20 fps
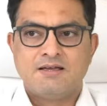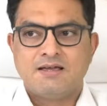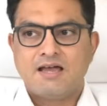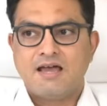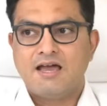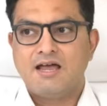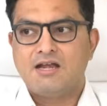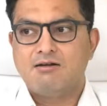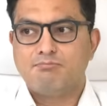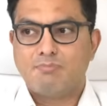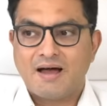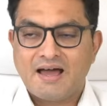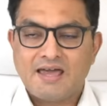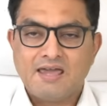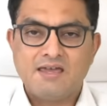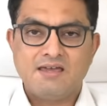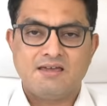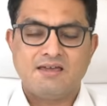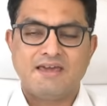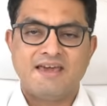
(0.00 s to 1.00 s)
And
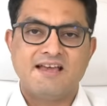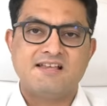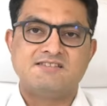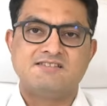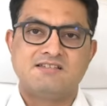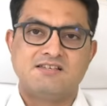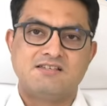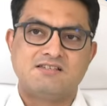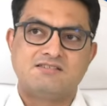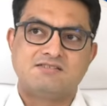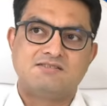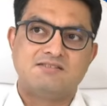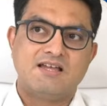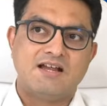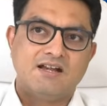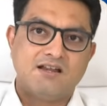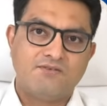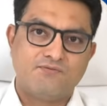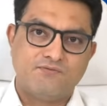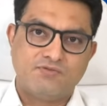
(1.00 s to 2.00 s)
my guess is that
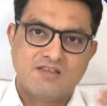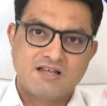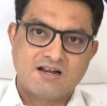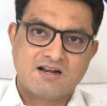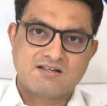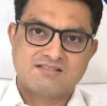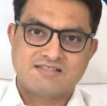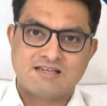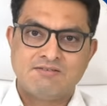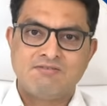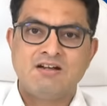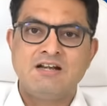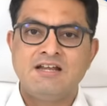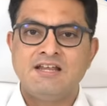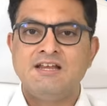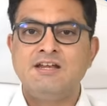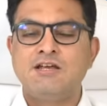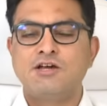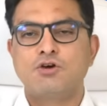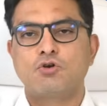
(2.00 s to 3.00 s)
if there are
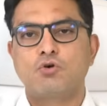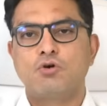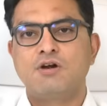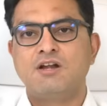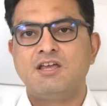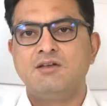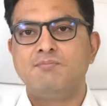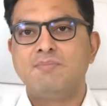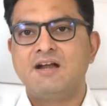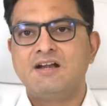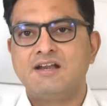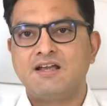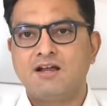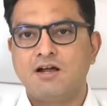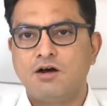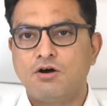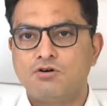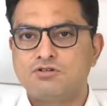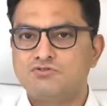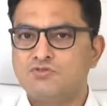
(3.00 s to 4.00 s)
17 crore demat
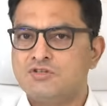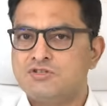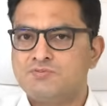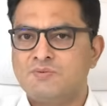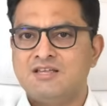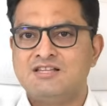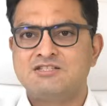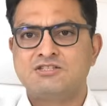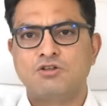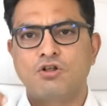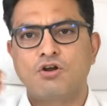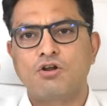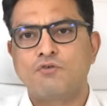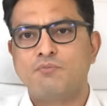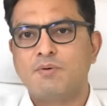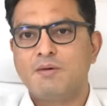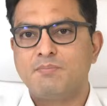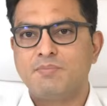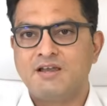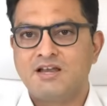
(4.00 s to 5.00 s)
accounts, which means a lot of
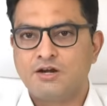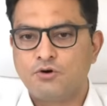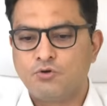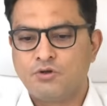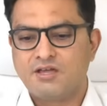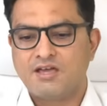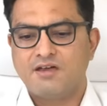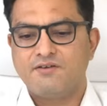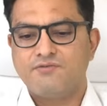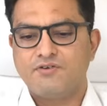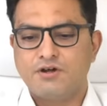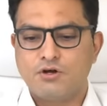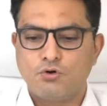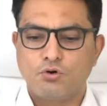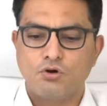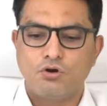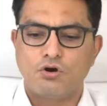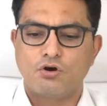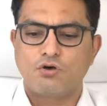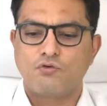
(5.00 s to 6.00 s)
people are doing F&O,
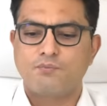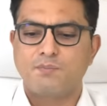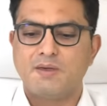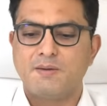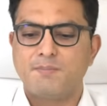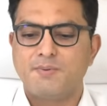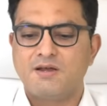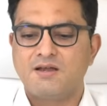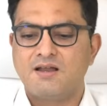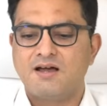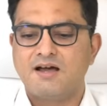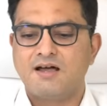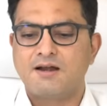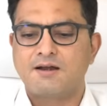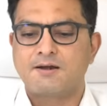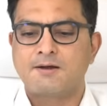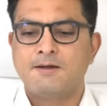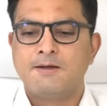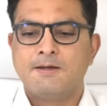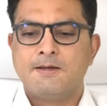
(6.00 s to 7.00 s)
a lot of people are
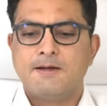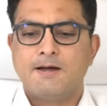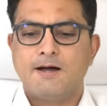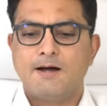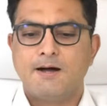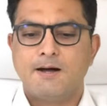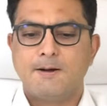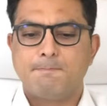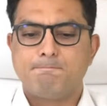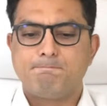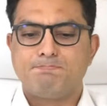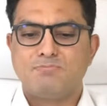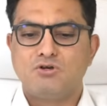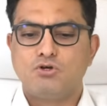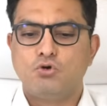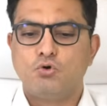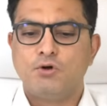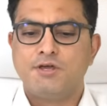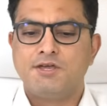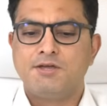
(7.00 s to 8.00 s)

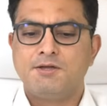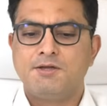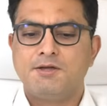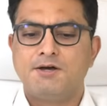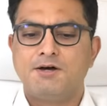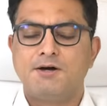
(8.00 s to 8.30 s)
doing,